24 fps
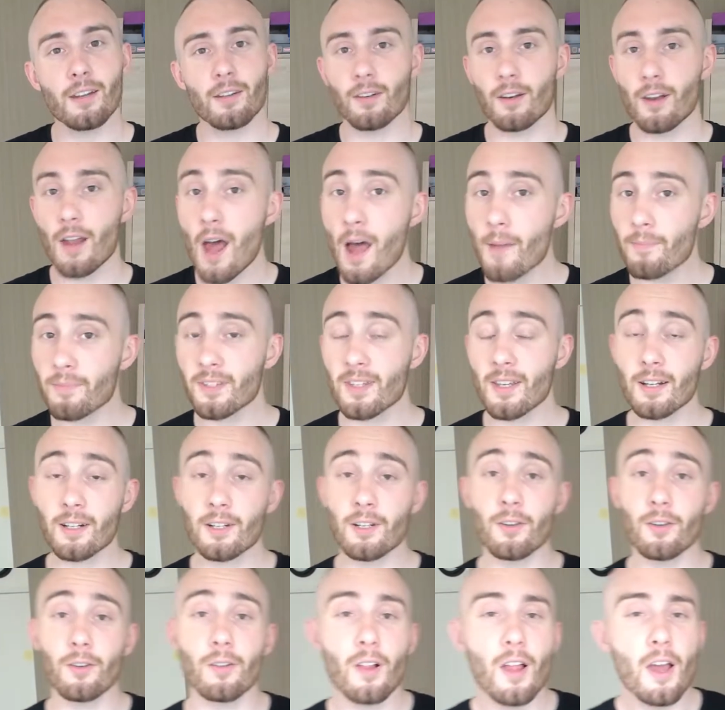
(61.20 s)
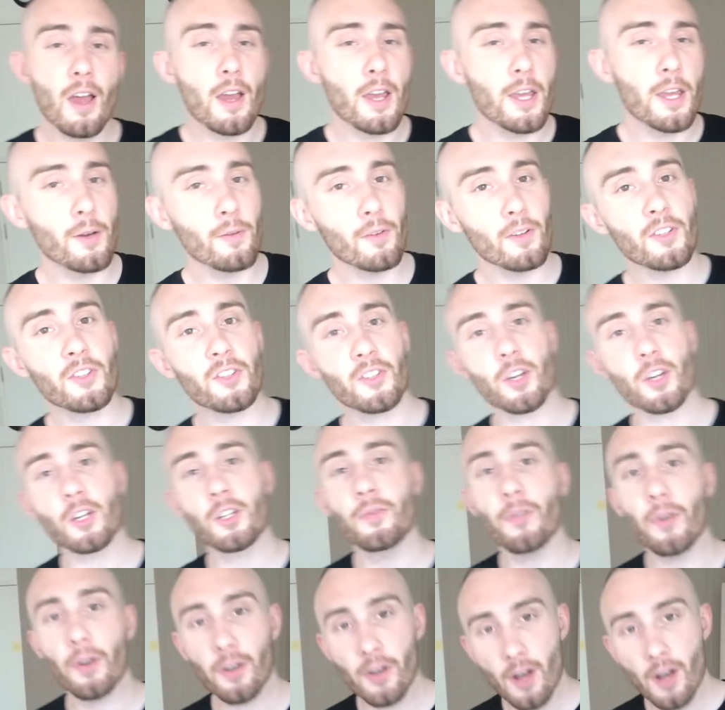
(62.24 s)
and an obstacle, you will search
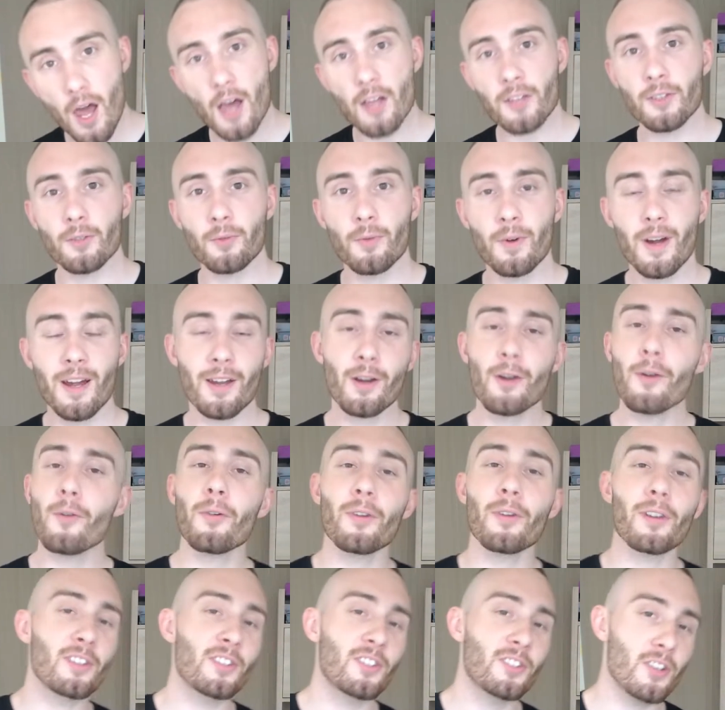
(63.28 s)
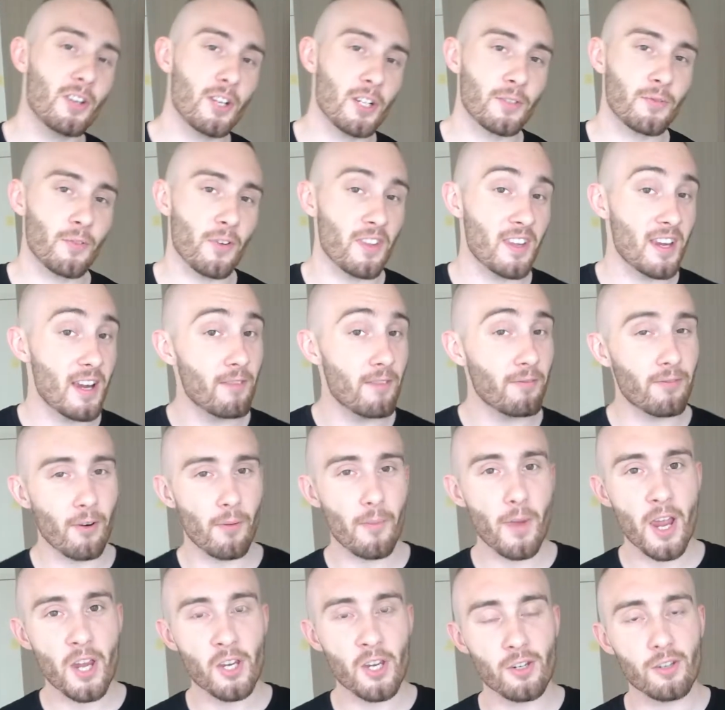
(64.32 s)
for another way. You will search for the
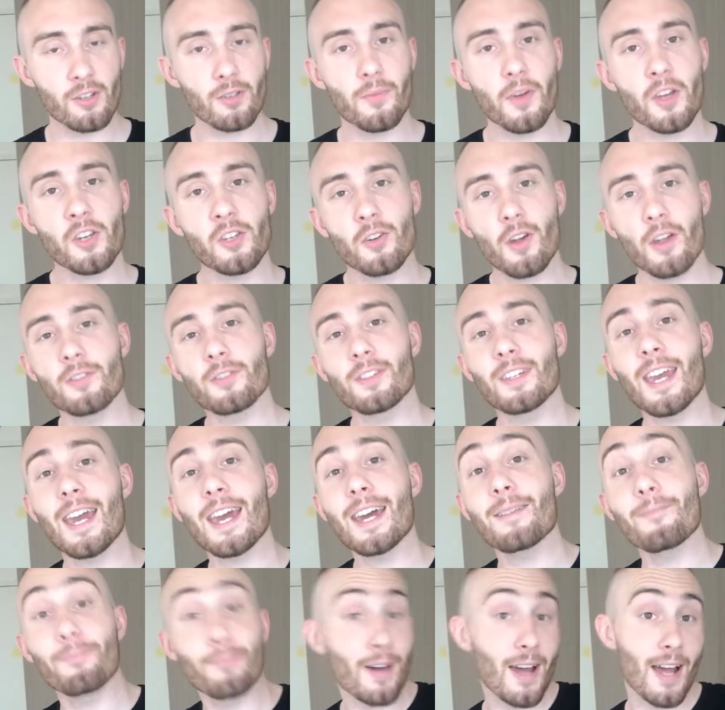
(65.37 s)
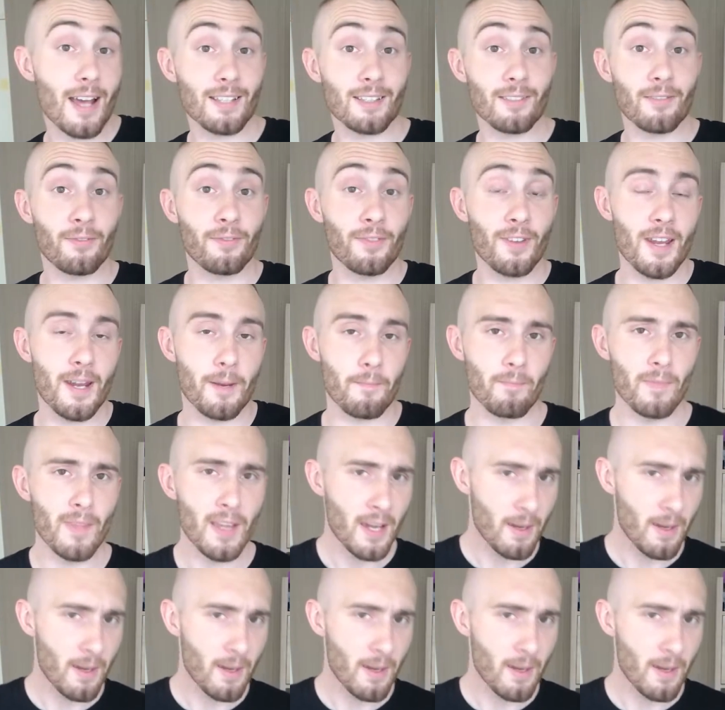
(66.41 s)
information to make sure that you can pass the thing.